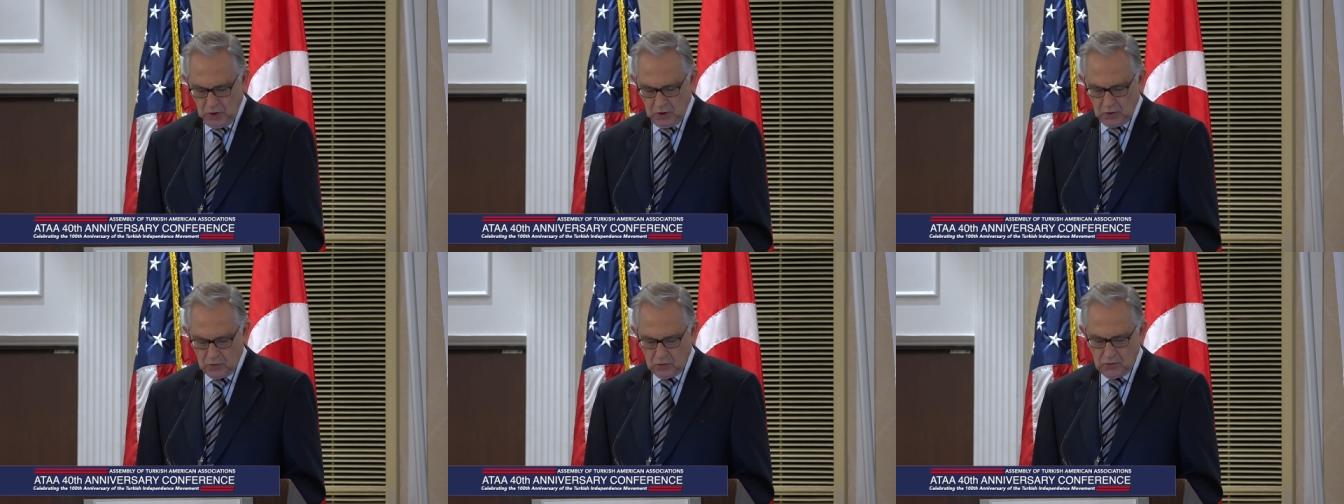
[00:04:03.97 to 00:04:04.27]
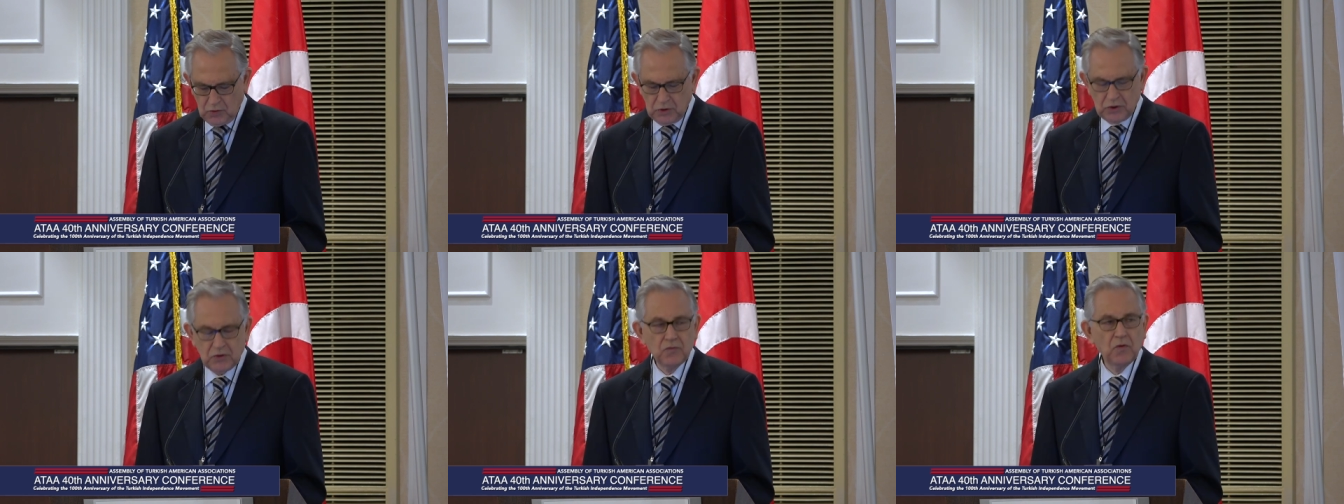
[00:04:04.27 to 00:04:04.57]
to
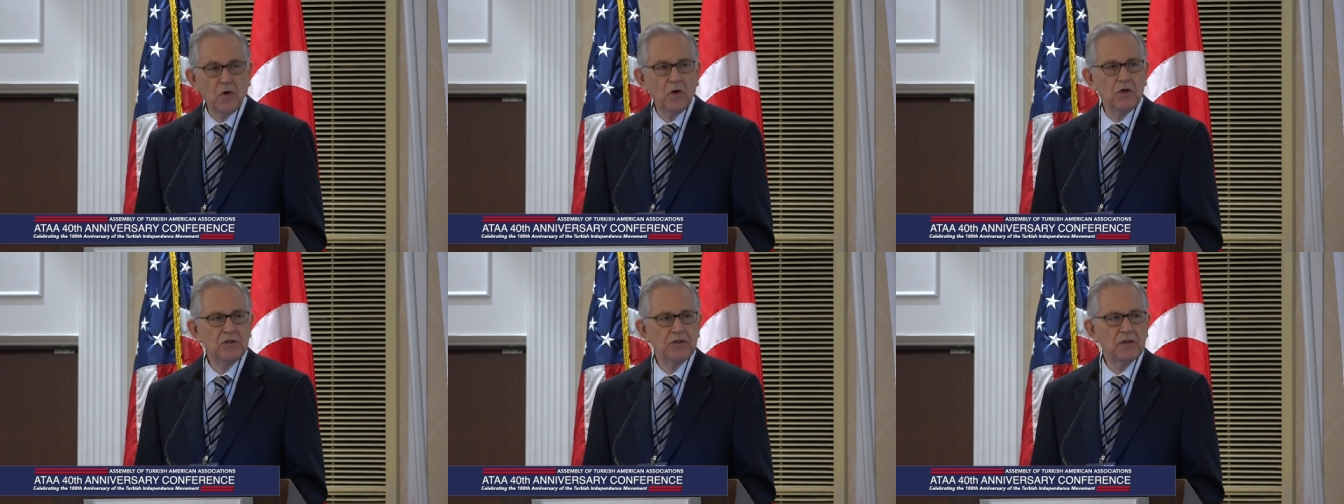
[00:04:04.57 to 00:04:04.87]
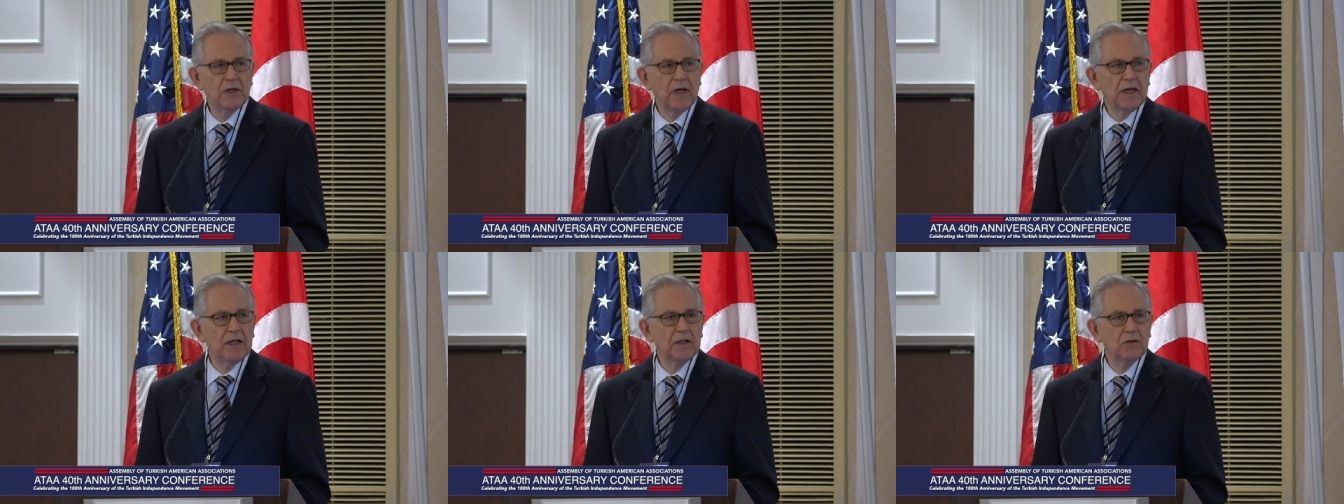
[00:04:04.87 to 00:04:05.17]
this voice
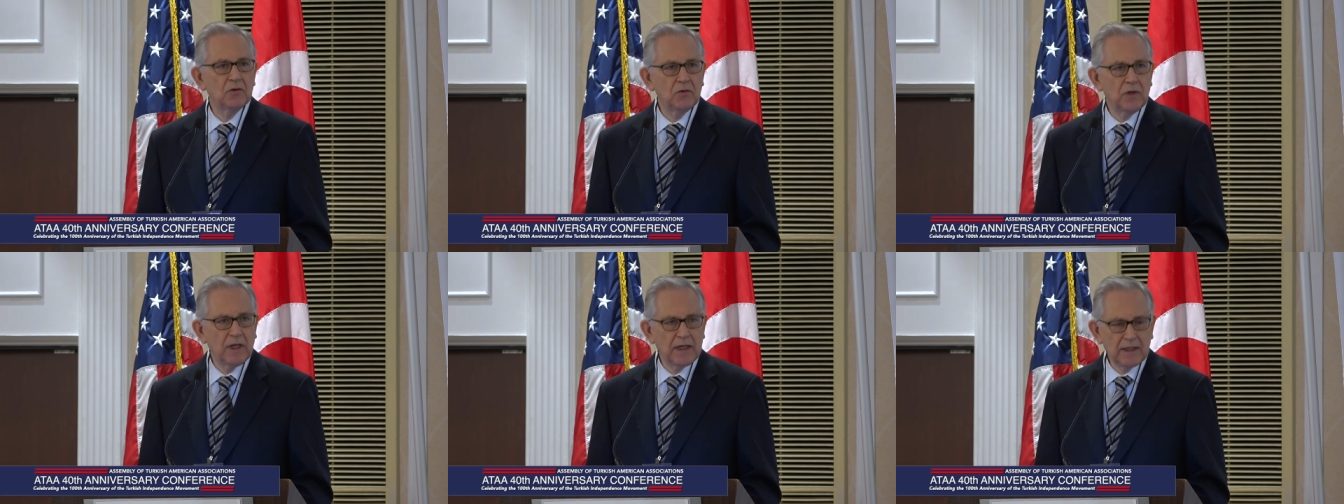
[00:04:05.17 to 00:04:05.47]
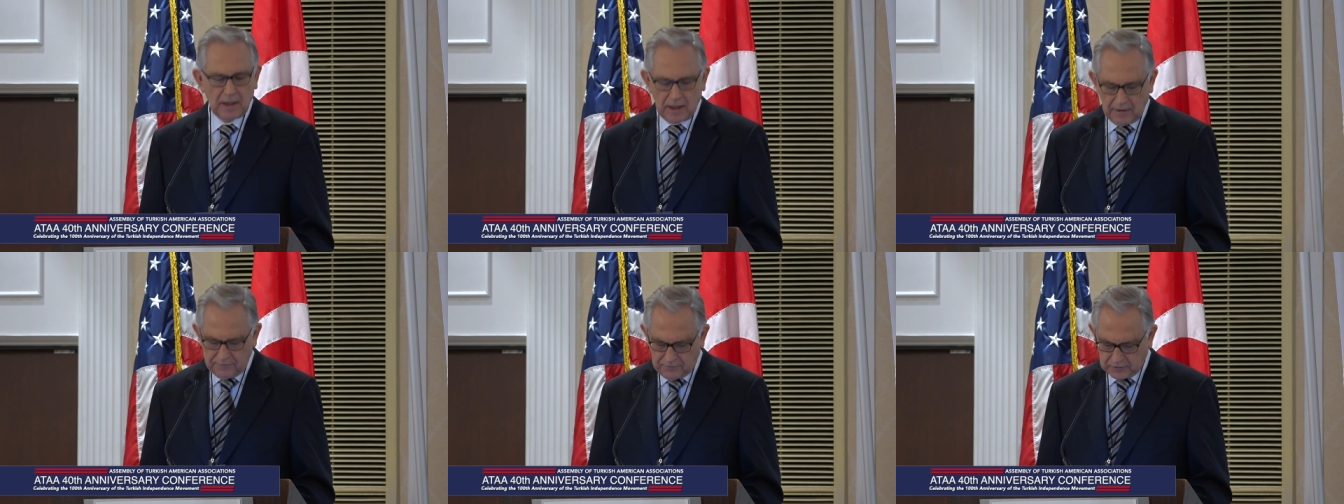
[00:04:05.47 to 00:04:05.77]
and to
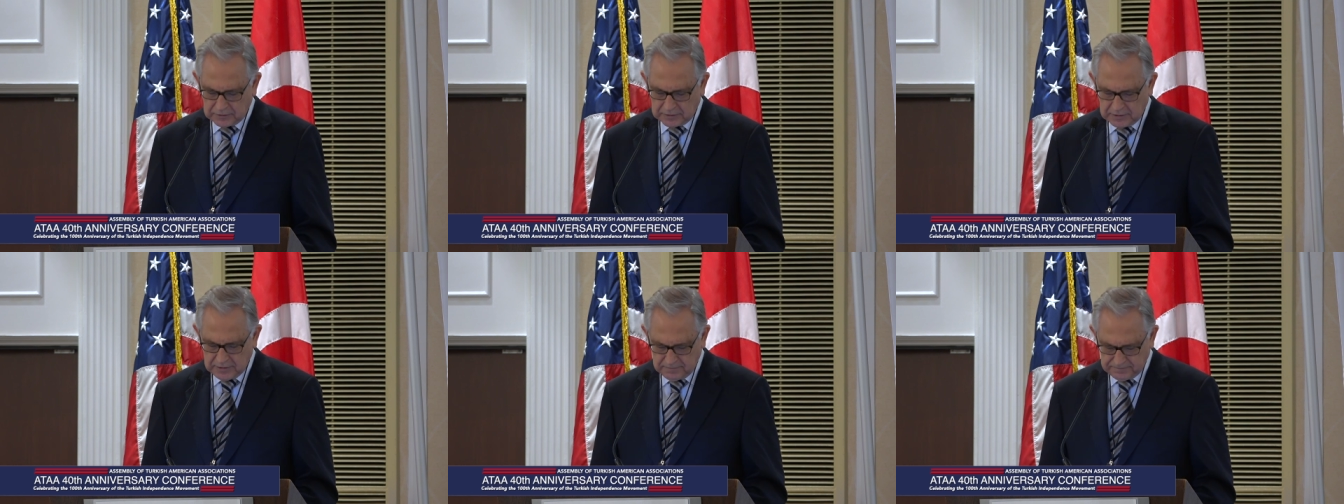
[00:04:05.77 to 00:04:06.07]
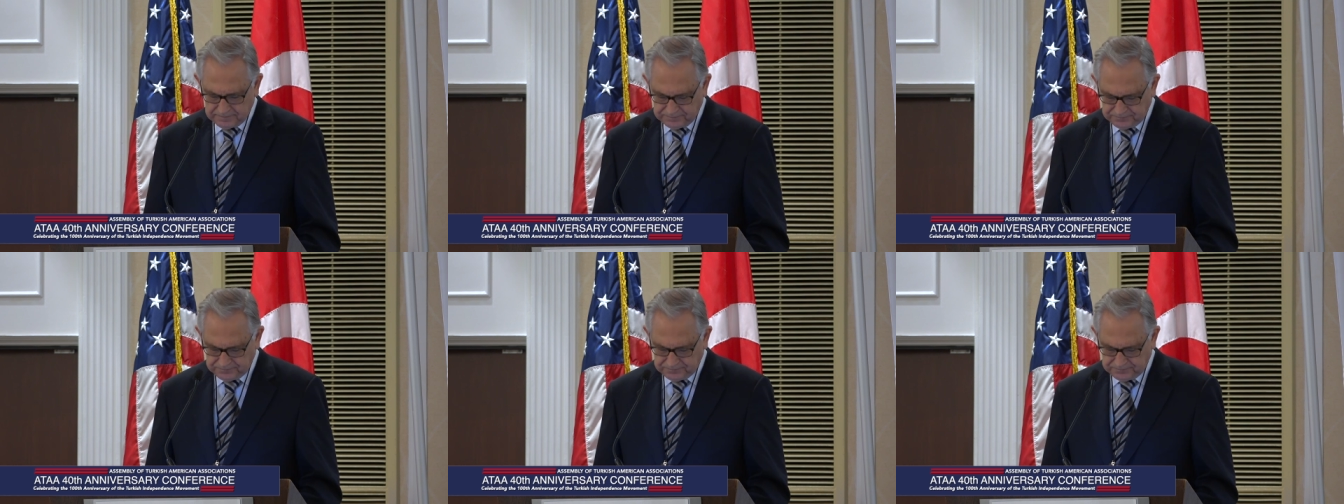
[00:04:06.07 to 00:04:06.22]
that effort.